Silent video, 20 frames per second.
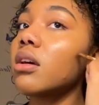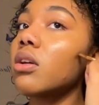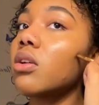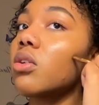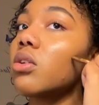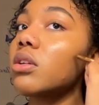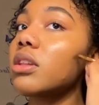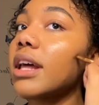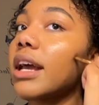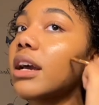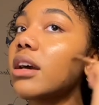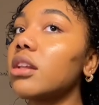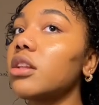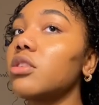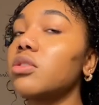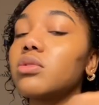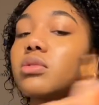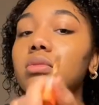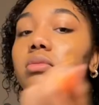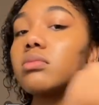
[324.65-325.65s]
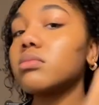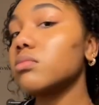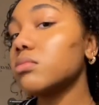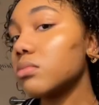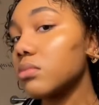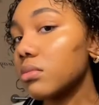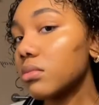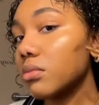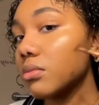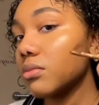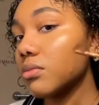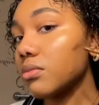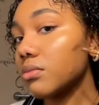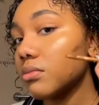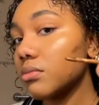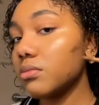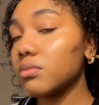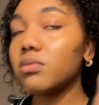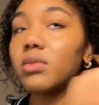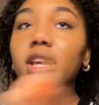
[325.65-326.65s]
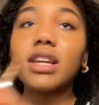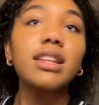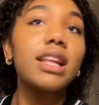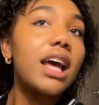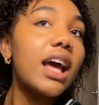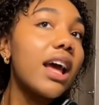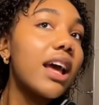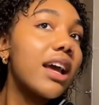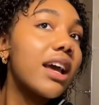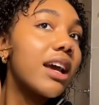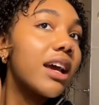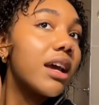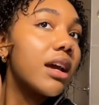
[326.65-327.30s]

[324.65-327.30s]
or like a little, like that.